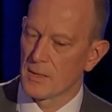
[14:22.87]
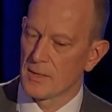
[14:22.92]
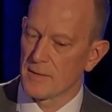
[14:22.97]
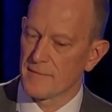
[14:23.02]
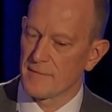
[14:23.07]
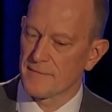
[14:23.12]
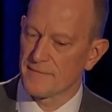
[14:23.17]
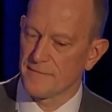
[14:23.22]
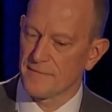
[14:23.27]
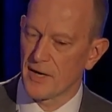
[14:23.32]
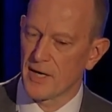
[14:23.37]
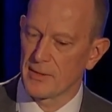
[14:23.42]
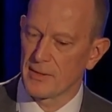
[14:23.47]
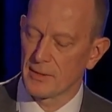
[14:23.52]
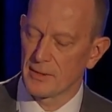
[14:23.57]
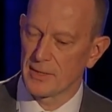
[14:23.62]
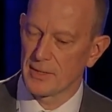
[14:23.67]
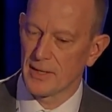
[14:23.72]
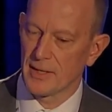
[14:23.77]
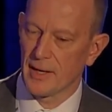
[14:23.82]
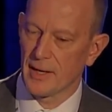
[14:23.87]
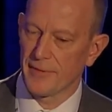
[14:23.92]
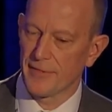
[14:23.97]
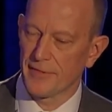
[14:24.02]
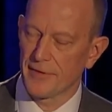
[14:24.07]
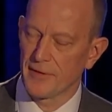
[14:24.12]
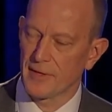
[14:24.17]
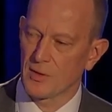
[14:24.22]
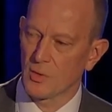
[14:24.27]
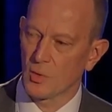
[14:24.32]
Finally, I
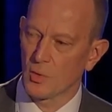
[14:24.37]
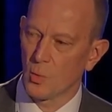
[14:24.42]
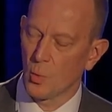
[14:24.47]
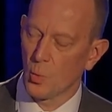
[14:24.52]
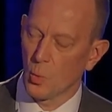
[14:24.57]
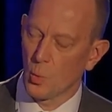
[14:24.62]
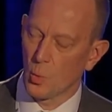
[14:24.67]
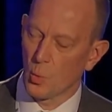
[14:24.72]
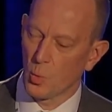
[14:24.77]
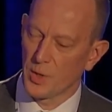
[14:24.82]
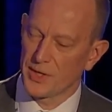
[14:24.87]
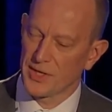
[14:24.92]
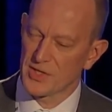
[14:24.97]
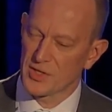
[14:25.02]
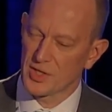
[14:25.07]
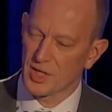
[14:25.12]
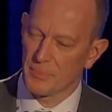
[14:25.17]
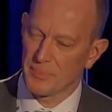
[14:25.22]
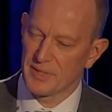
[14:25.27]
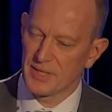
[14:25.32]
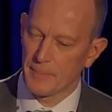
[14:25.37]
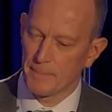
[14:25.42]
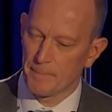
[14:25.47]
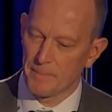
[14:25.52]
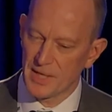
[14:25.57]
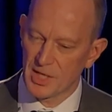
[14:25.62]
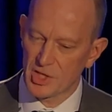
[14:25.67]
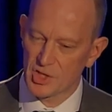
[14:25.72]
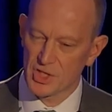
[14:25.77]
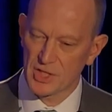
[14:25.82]
think where there's going to be a
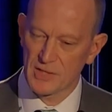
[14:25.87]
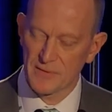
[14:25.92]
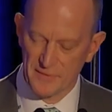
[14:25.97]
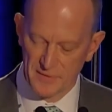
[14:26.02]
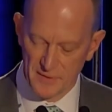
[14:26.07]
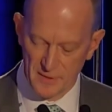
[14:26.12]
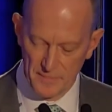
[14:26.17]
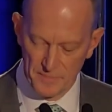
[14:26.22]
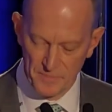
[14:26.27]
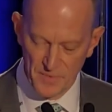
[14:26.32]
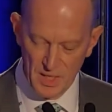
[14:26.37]
big shift,